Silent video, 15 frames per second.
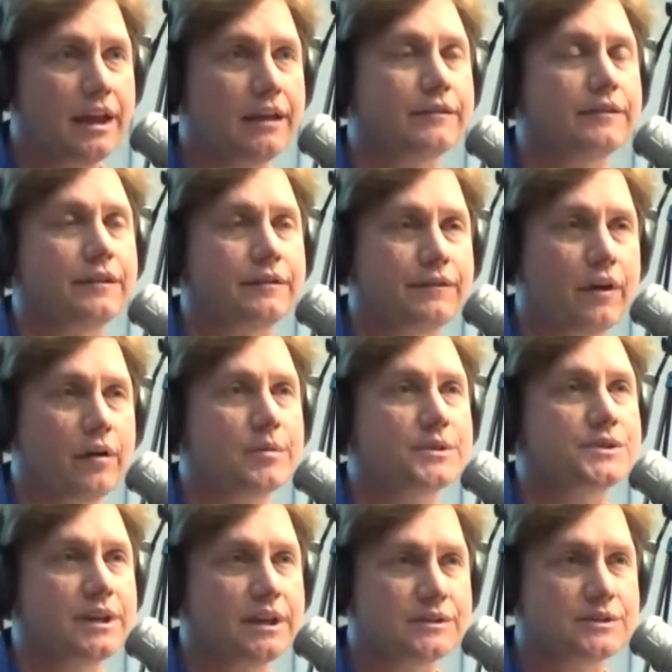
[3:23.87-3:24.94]
if the
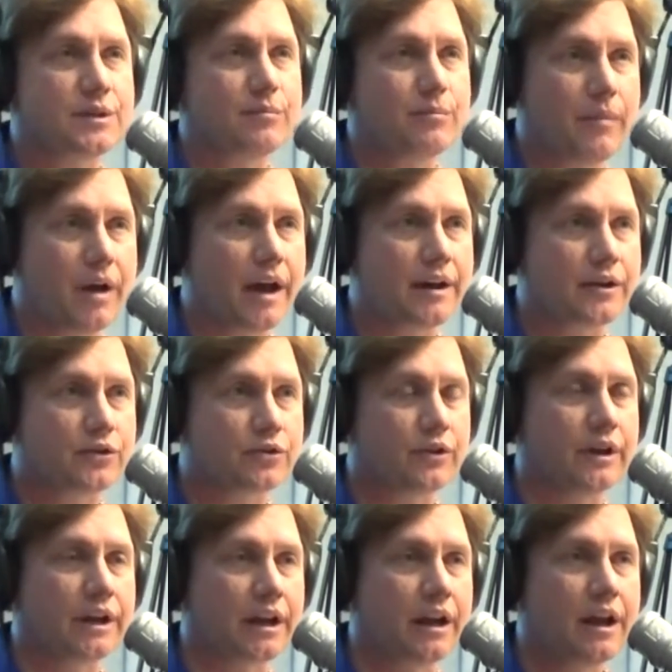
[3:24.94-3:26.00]
pharmacy isn't
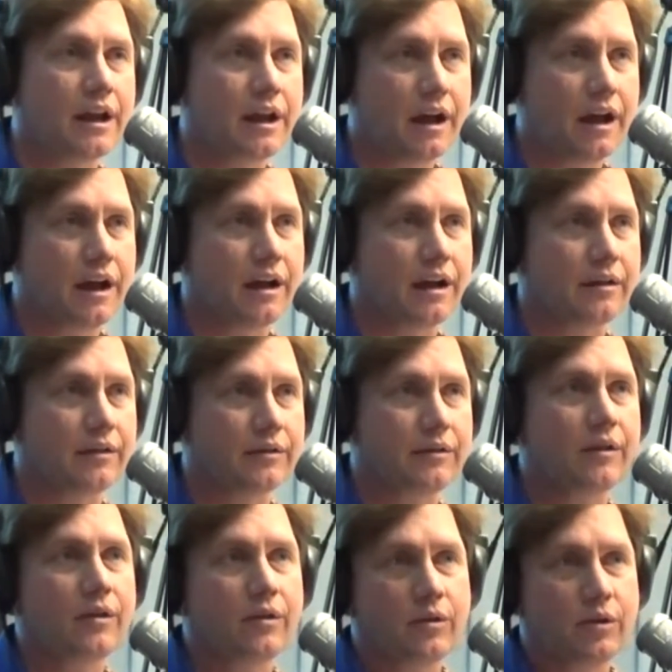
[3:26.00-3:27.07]
monitoring,
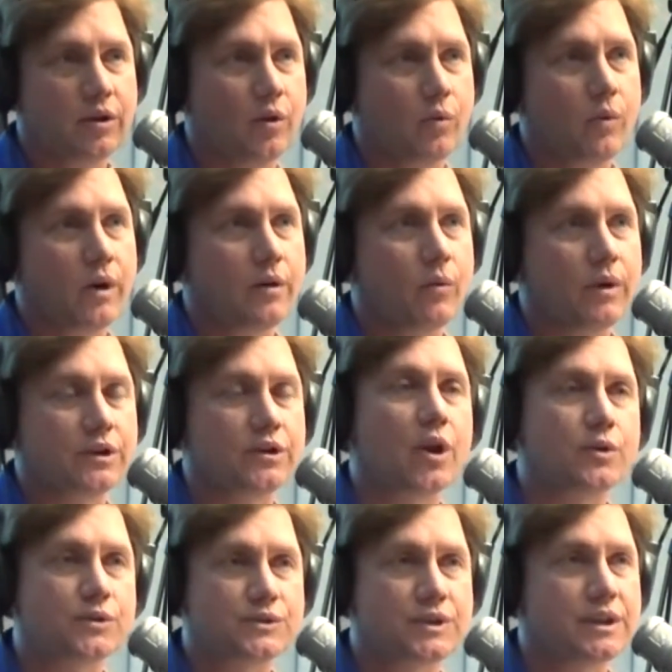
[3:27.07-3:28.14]
what
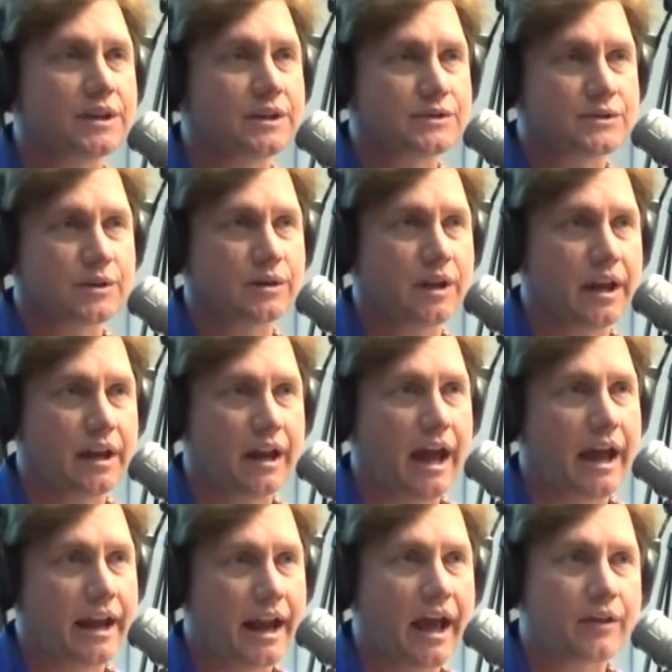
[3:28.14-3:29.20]
doses
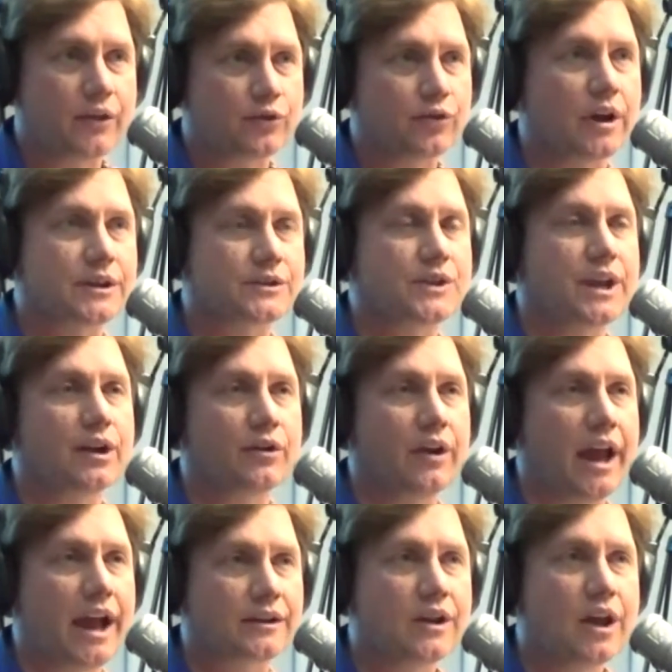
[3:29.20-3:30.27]
and how the drugs
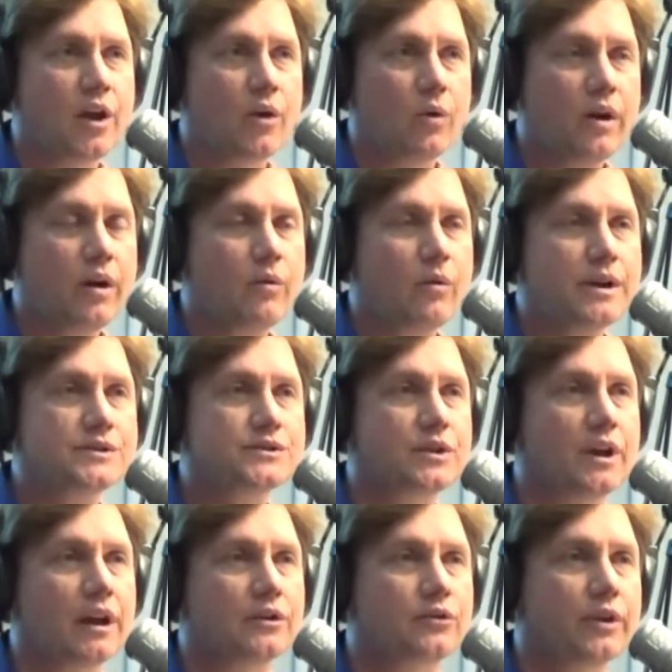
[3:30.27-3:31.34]
interact. What does
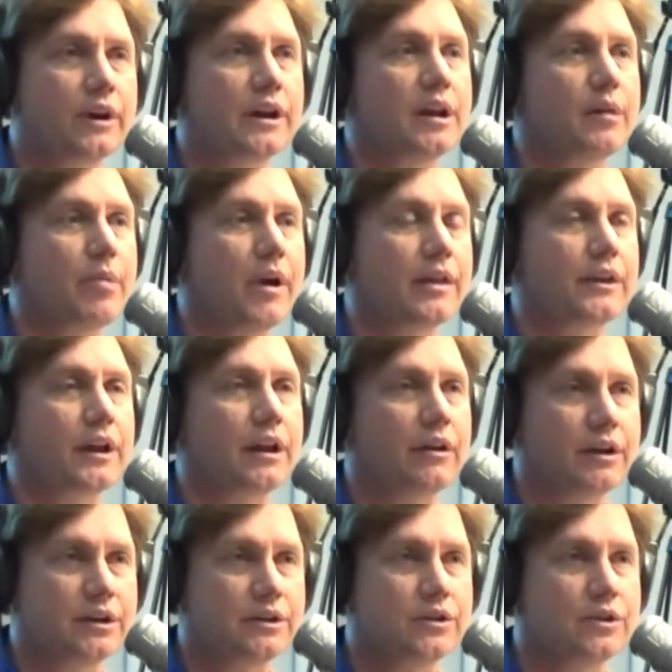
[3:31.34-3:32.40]
Trinity
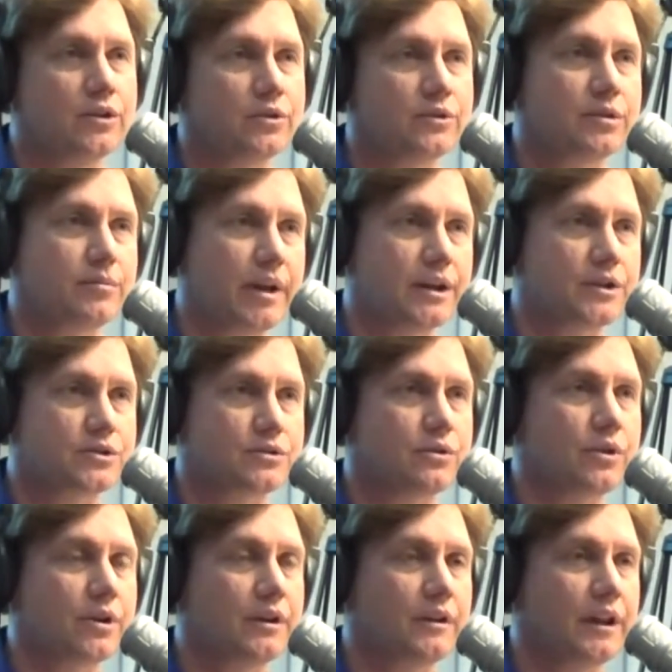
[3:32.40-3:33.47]
Apothecary do to make
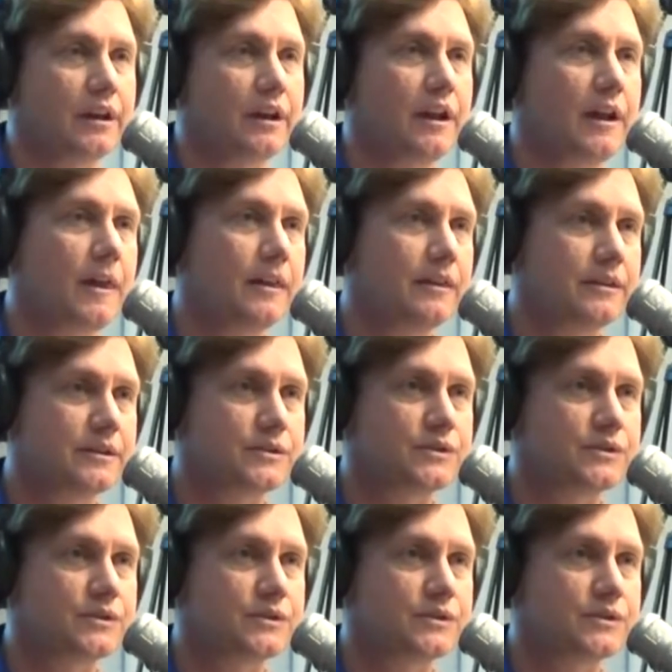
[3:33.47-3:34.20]
sure that the